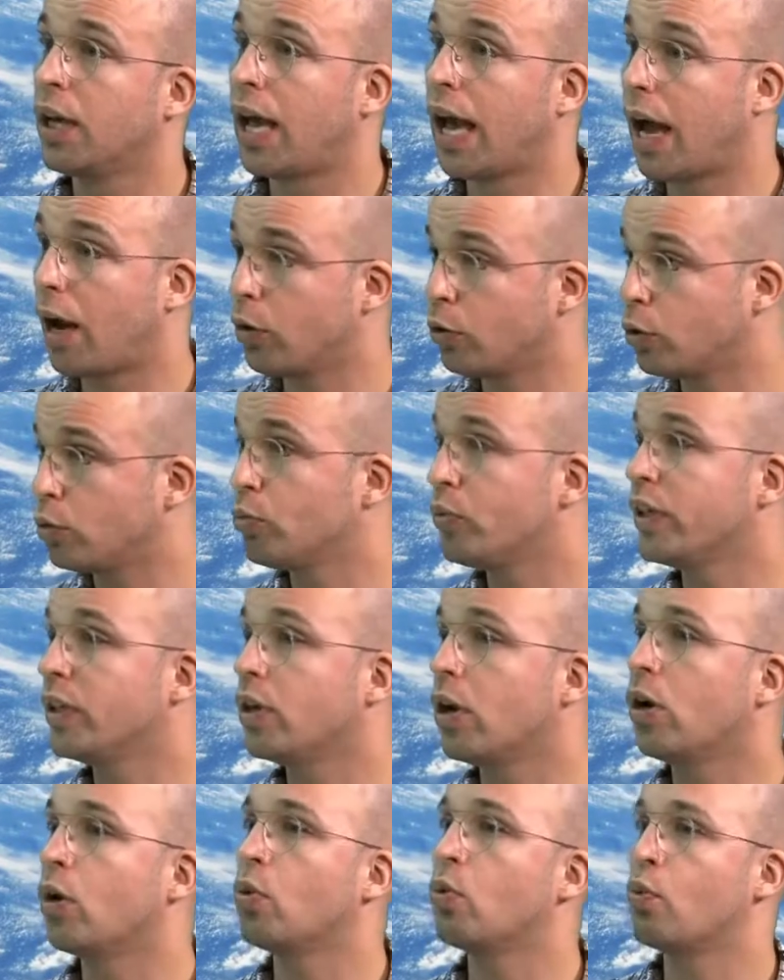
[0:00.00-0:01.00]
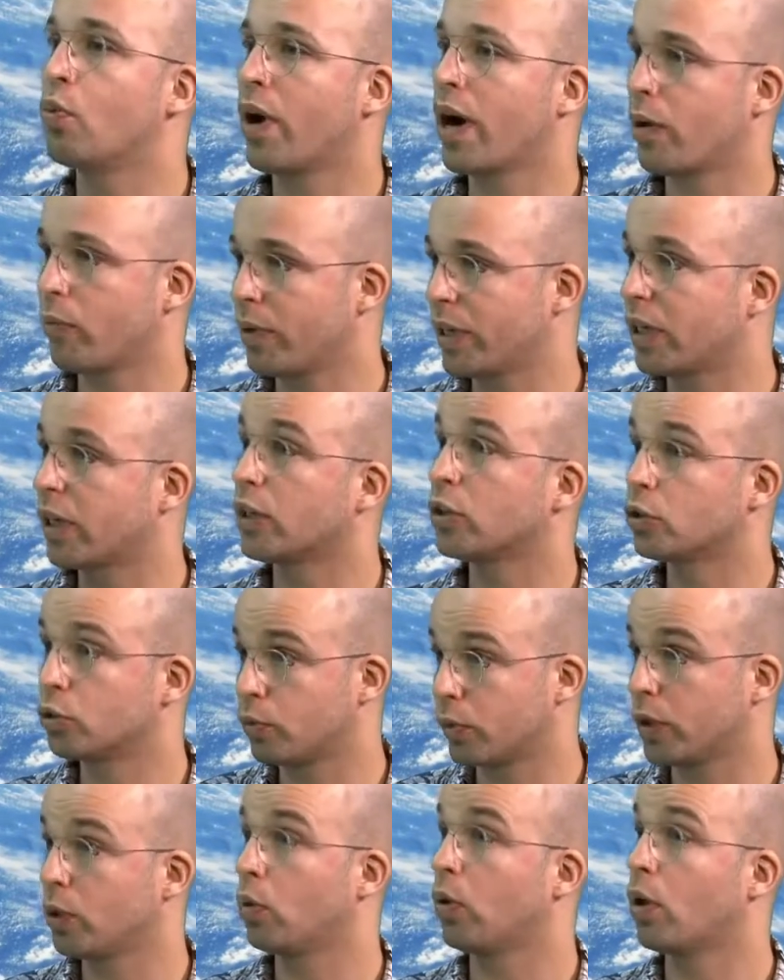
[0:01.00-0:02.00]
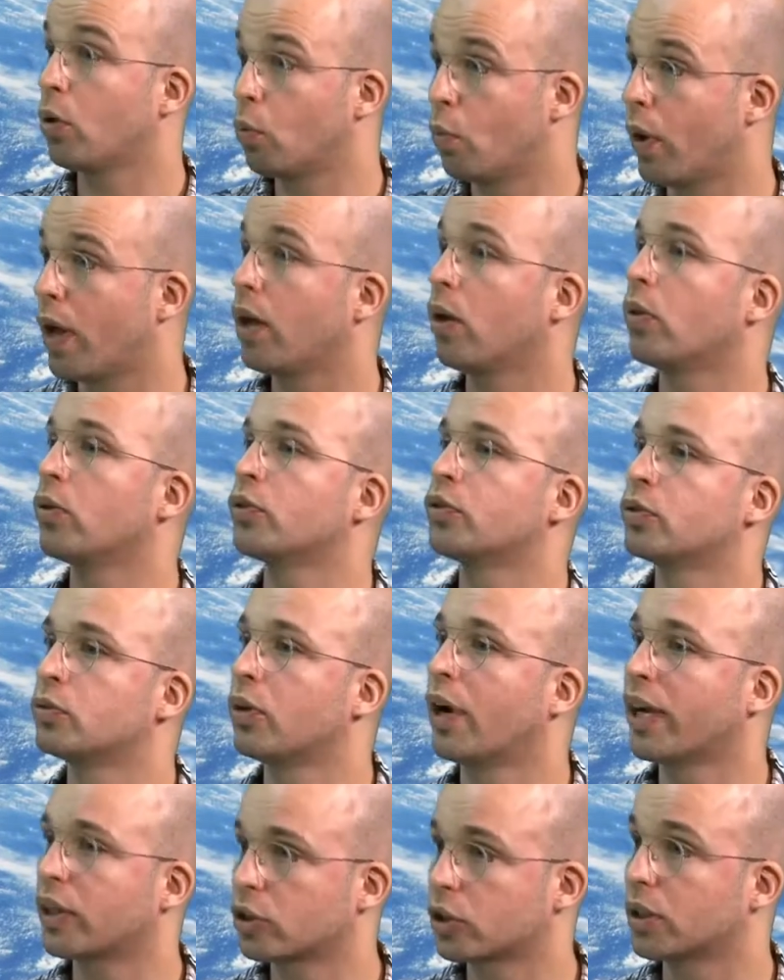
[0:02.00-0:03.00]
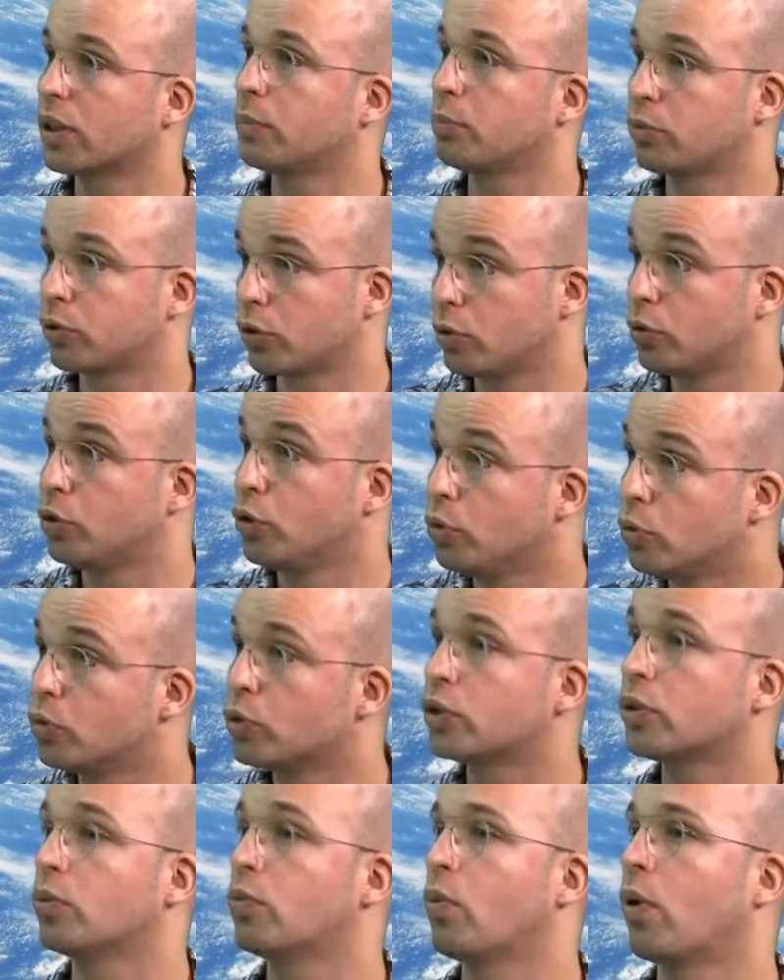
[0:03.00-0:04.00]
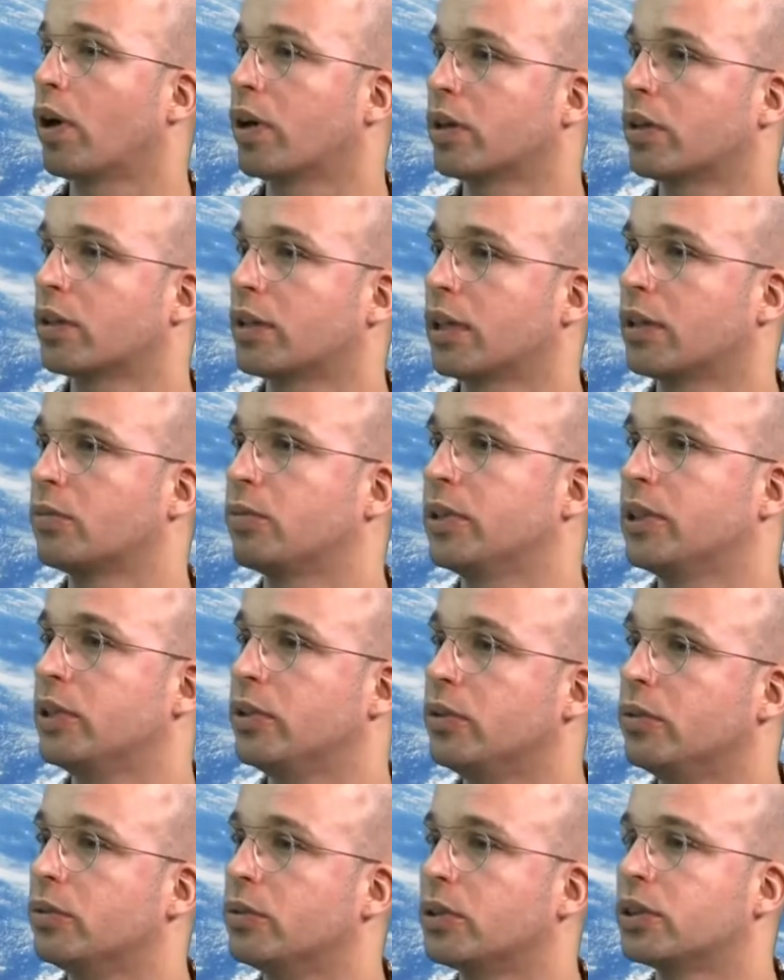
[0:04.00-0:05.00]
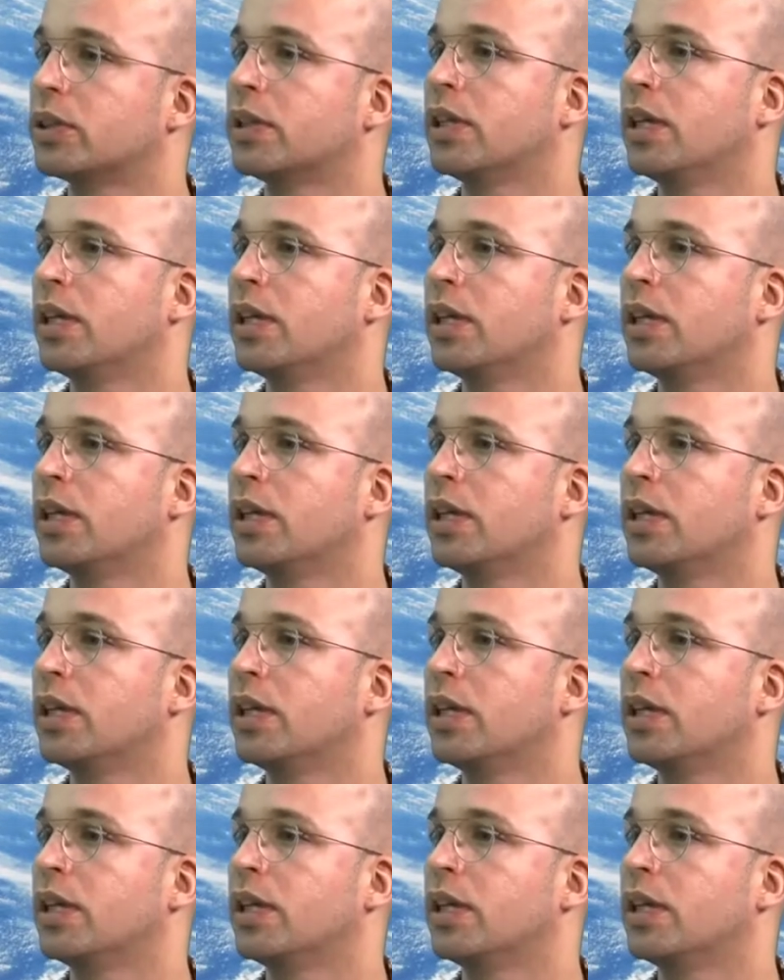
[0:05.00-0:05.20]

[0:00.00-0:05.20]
How do we know where we can drill a well to actually produce the water that we use?